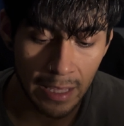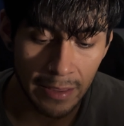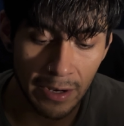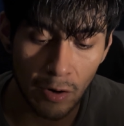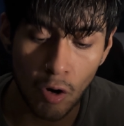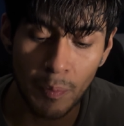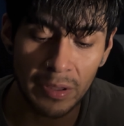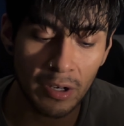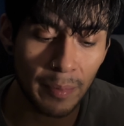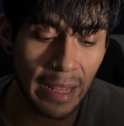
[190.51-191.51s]
They're hoping
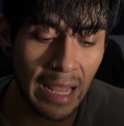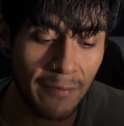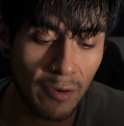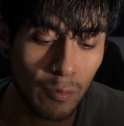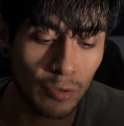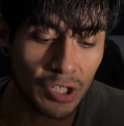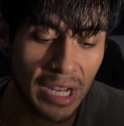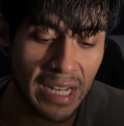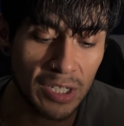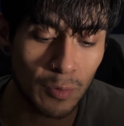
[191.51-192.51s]
their behavior will
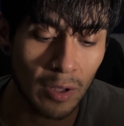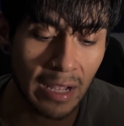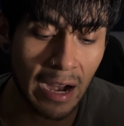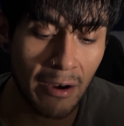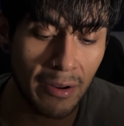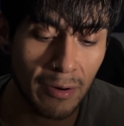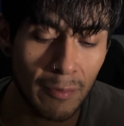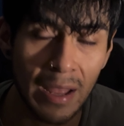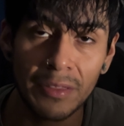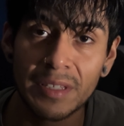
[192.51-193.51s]
change while carrying
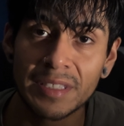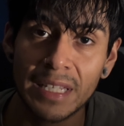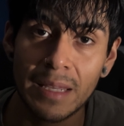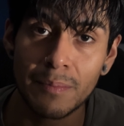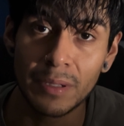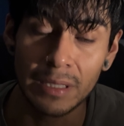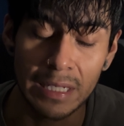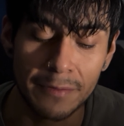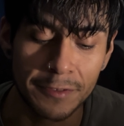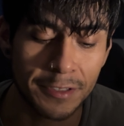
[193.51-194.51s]
around the same
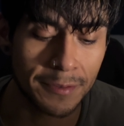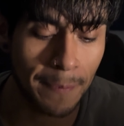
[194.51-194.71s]
beliefs.